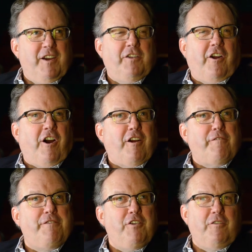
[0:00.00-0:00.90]
There are a
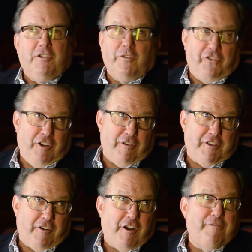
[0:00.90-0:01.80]
few, little secret, there
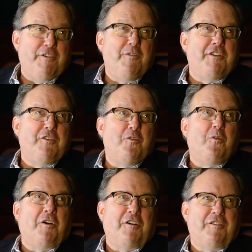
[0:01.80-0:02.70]
are a few at the
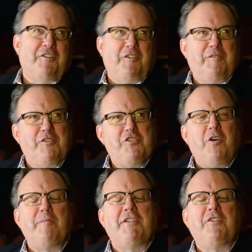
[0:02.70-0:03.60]
door. So when you show up
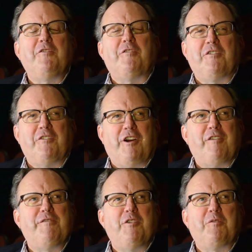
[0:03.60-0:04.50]
at the door, there are a
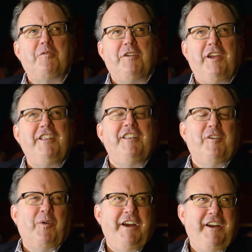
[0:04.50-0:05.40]
few hidden away.